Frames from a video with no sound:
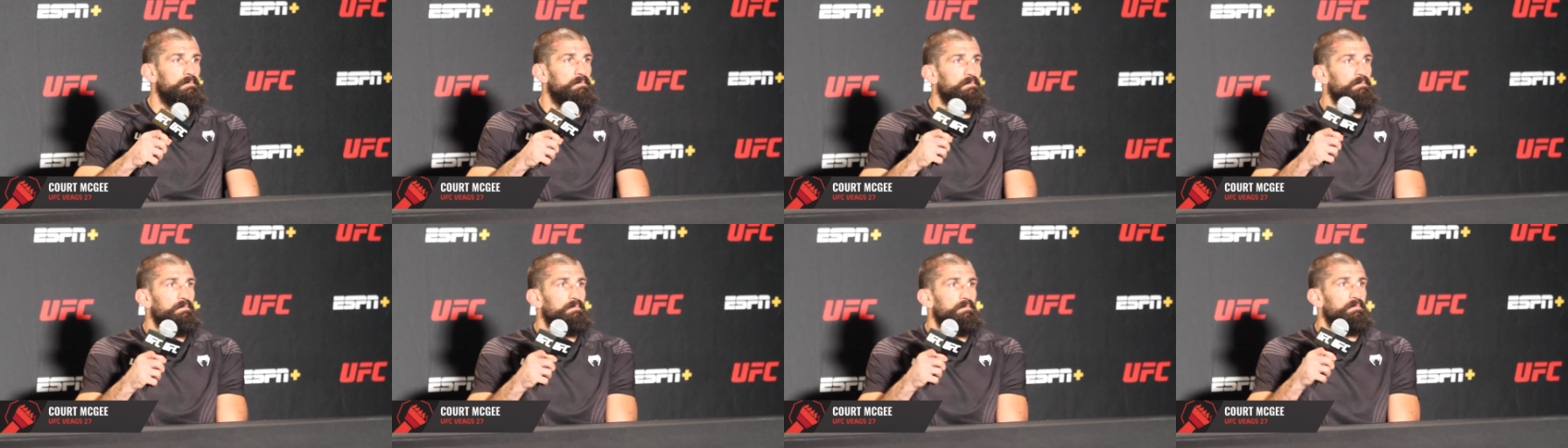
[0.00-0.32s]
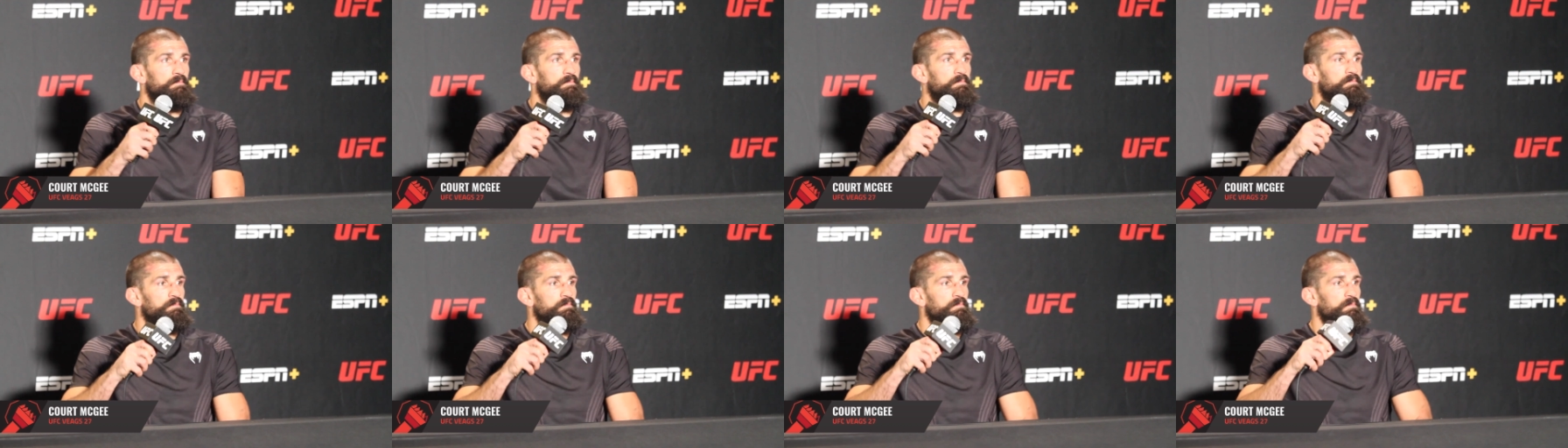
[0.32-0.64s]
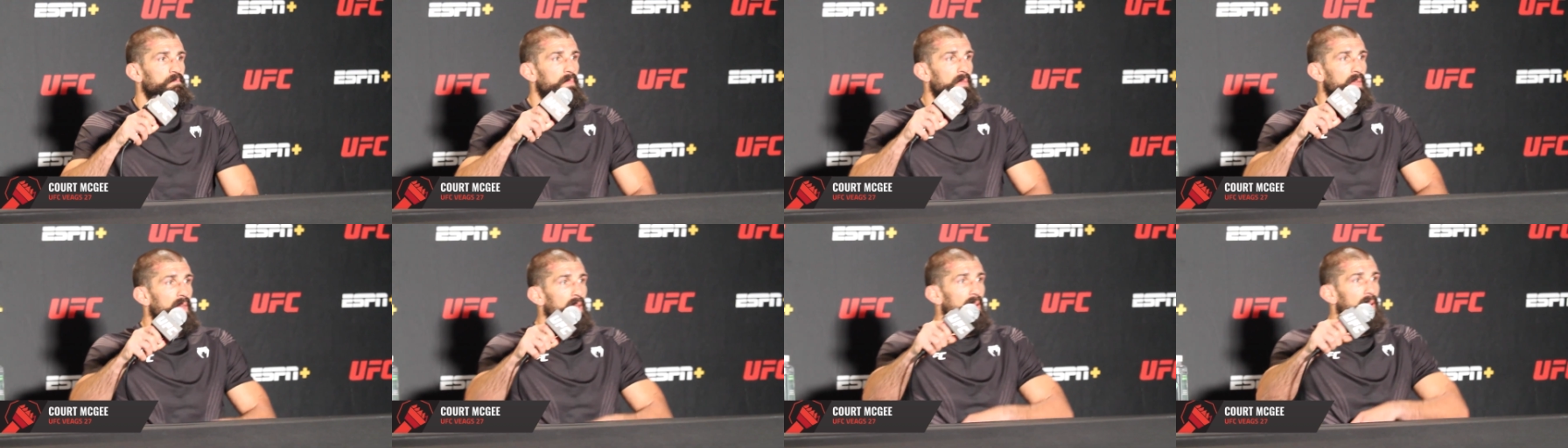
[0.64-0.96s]
think the
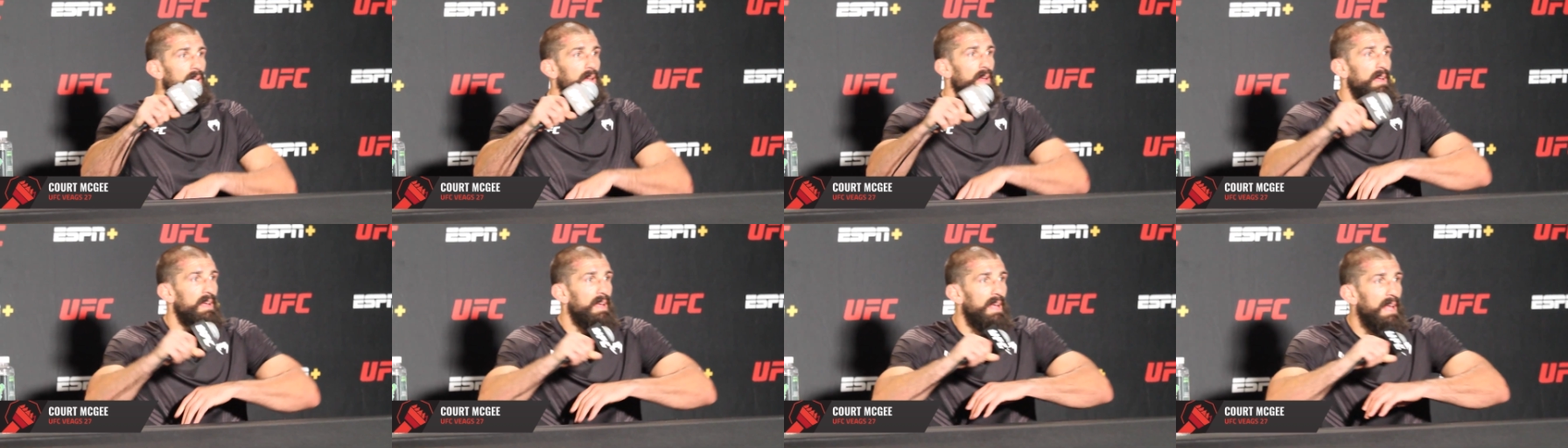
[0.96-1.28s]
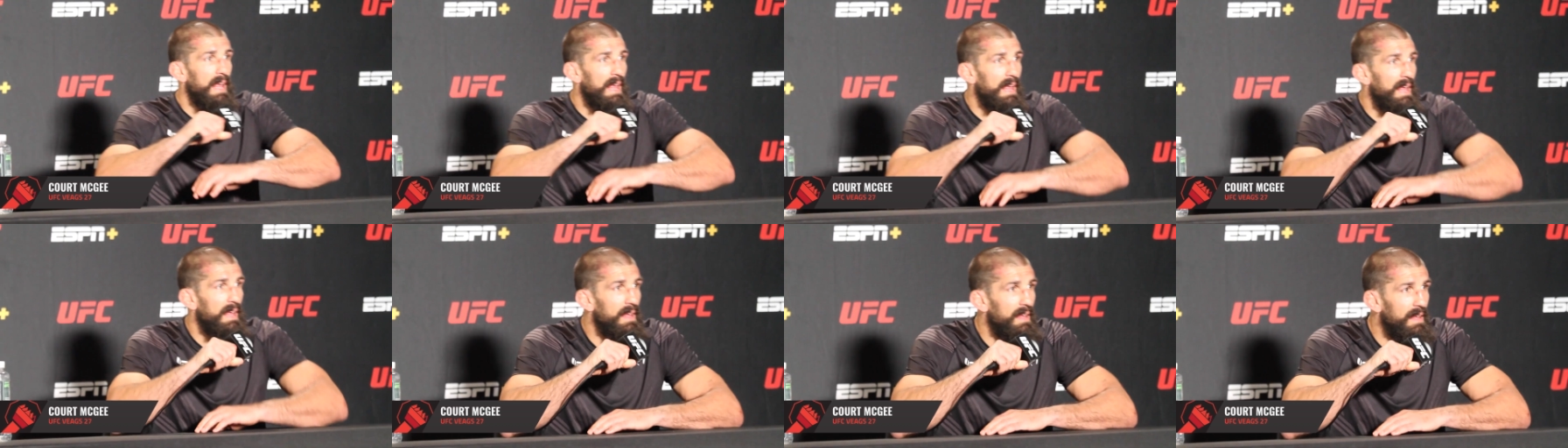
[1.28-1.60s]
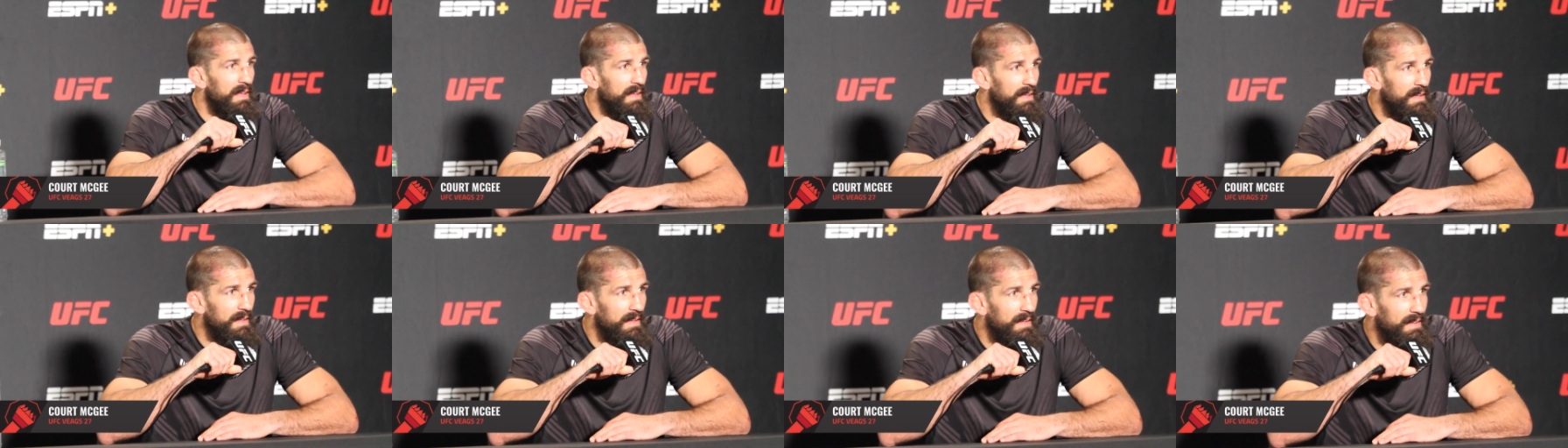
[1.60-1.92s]
real story is your
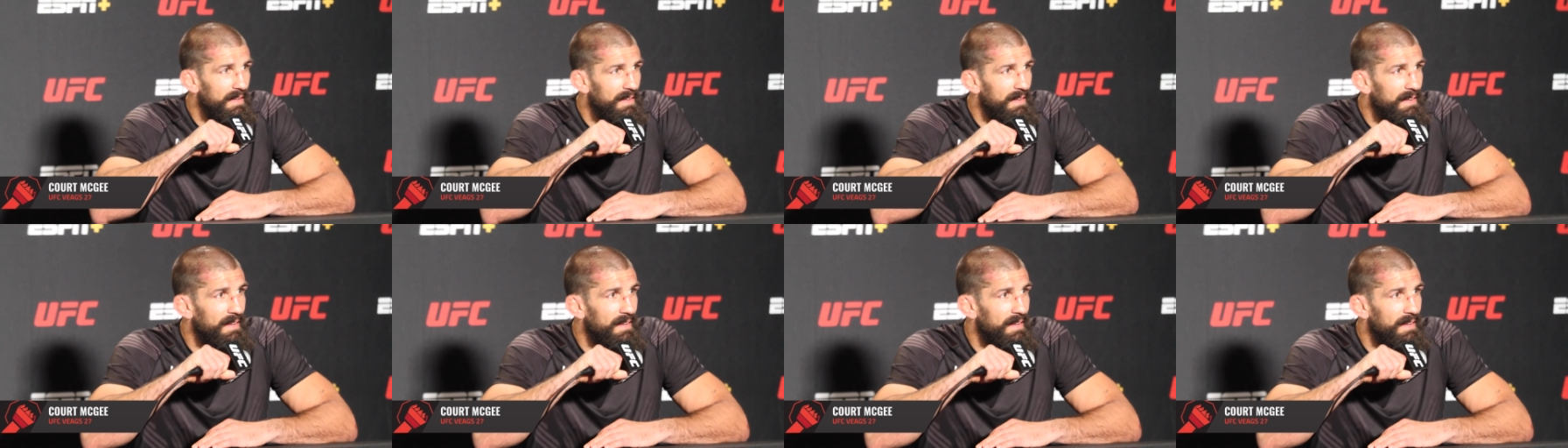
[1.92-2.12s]
neighbour.